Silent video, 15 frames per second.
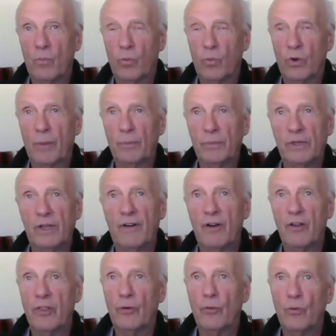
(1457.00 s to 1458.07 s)
couple of
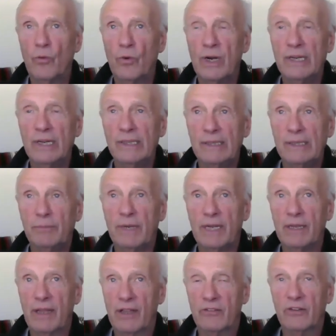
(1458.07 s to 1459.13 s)
other really
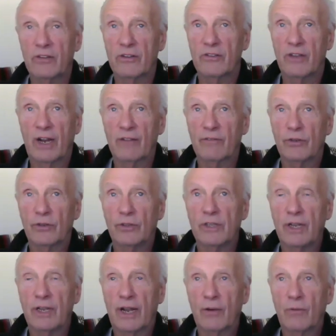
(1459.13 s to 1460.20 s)
big lessons that I've
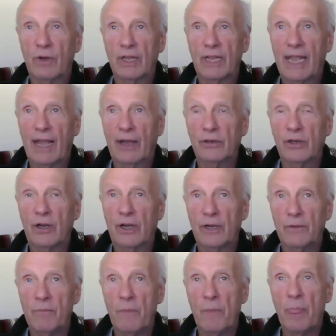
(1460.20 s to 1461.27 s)
learned that I really count
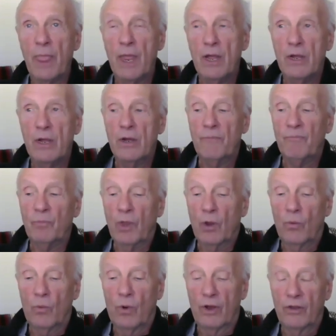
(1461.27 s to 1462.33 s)
on
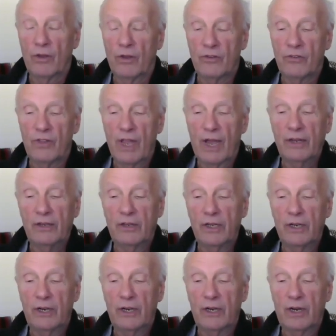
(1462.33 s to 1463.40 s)
was the
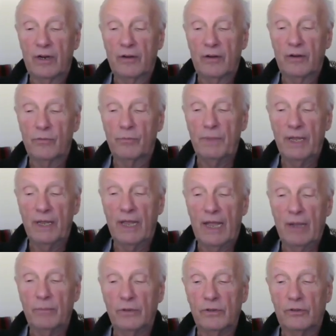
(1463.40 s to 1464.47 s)
idea of being
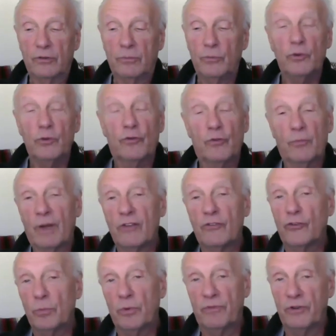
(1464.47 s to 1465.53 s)
able to move from my
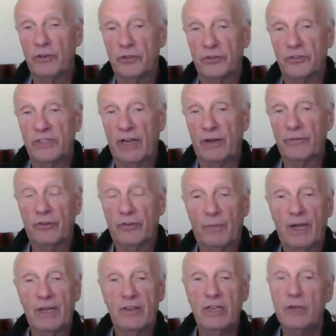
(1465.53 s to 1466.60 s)
superficial self to
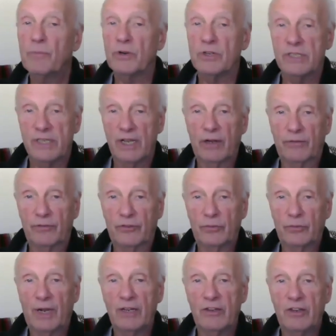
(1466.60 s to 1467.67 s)
my deeper self,
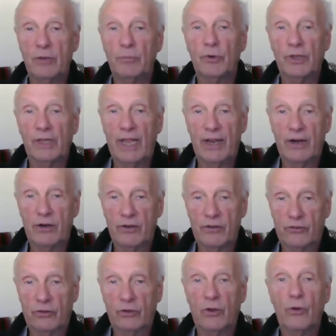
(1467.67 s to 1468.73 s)
to my deeper
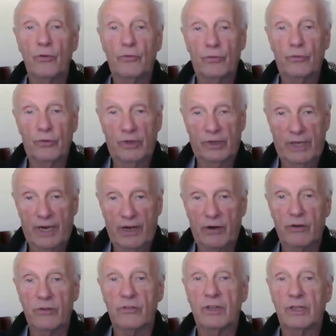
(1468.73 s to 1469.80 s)
layers, to go through the
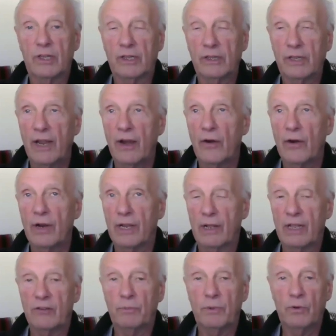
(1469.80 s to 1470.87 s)
layers. That the layering
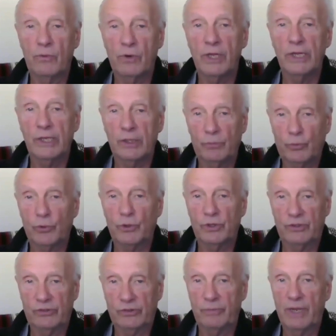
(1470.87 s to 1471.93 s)
has been really
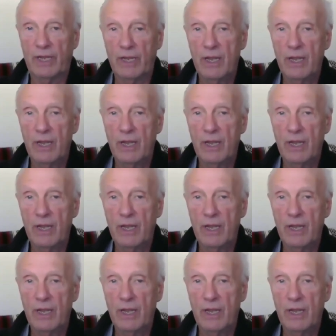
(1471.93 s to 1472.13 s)
important to me.